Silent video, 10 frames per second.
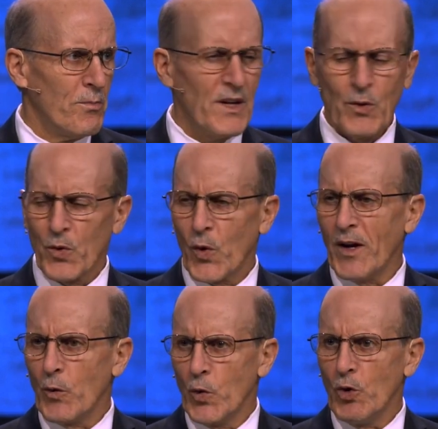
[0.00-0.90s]
be a
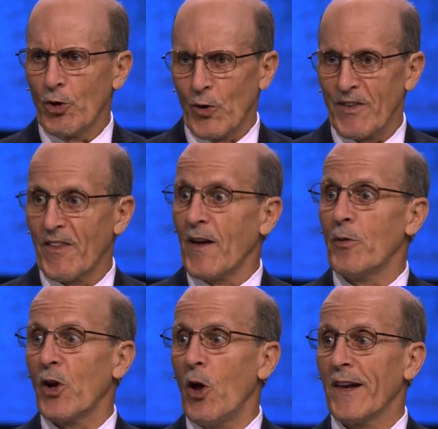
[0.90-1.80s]
great ruler and that they
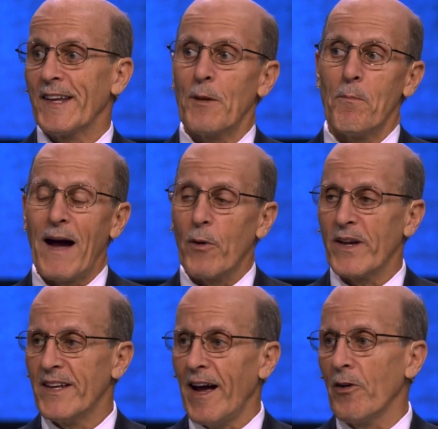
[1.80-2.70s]
would all end up
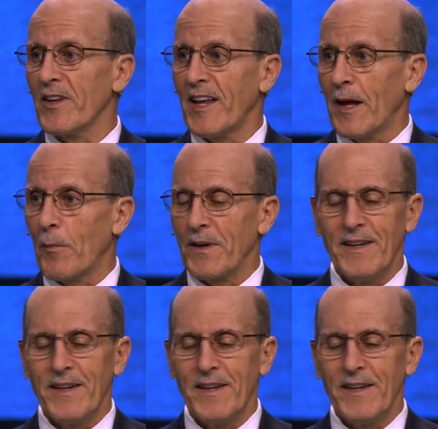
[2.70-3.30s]
bowing down to him.